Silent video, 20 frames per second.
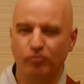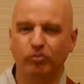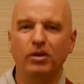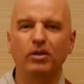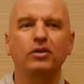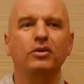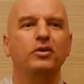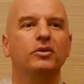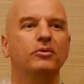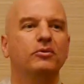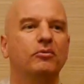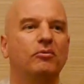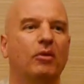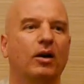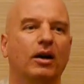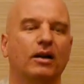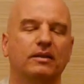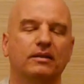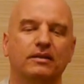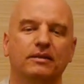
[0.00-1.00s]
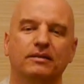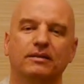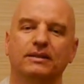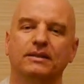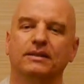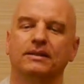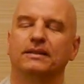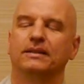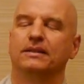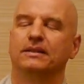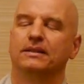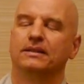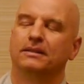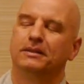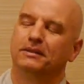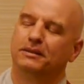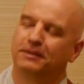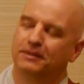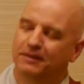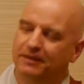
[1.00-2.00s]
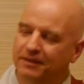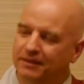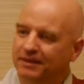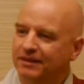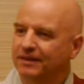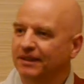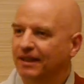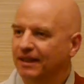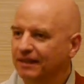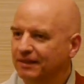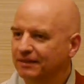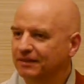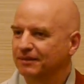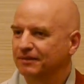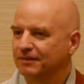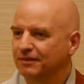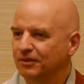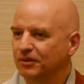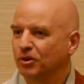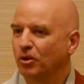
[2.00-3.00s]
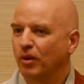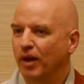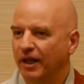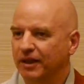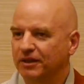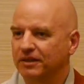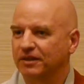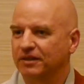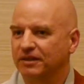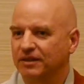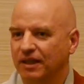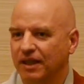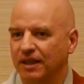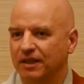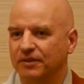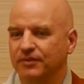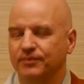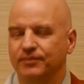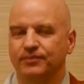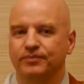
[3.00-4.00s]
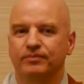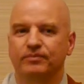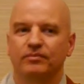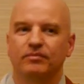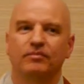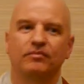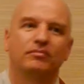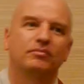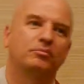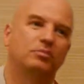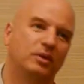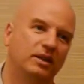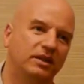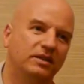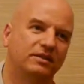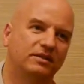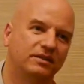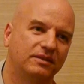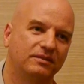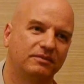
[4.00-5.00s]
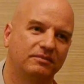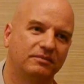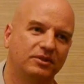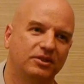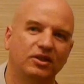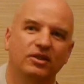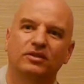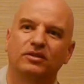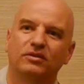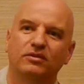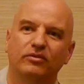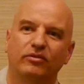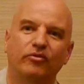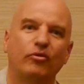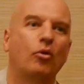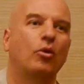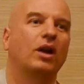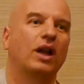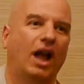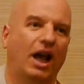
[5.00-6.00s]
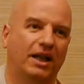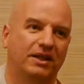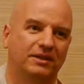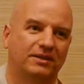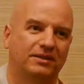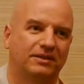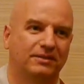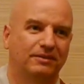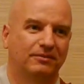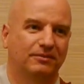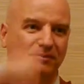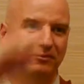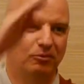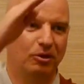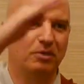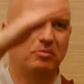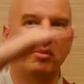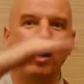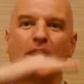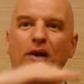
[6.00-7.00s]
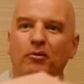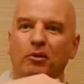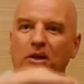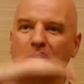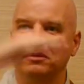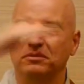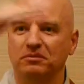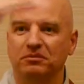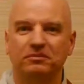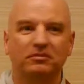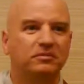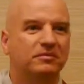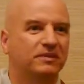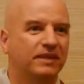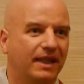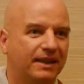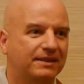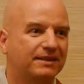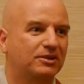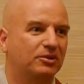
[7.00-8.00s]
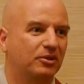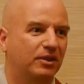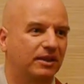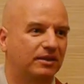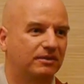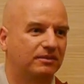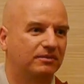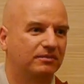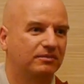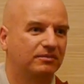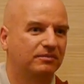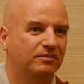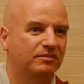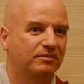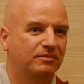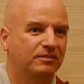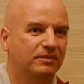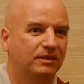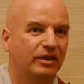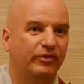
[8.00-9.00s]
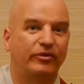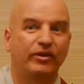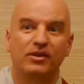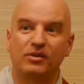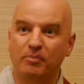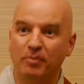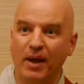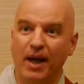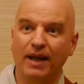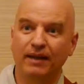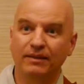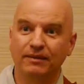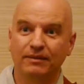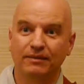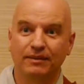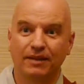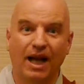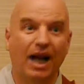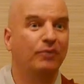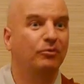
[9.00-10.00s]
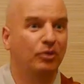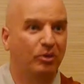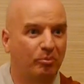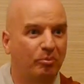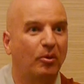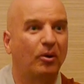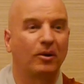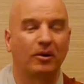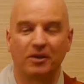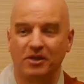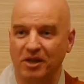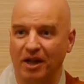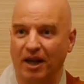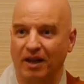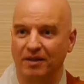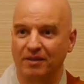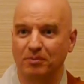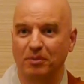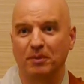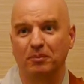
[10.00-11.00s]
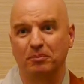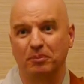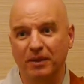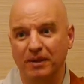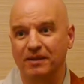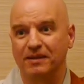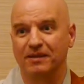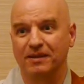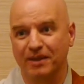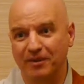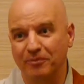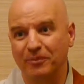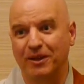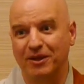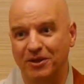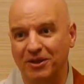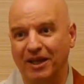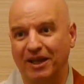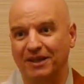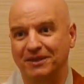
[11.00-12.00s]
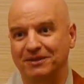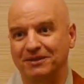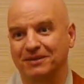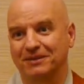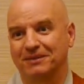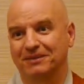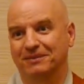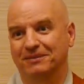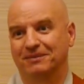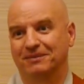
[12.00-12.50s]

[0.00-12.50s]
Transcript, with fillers: What do you want? And then Nohang just said, please, just four lines, one by one, next to it. If it's bad, I will apologize, but please give me a chance.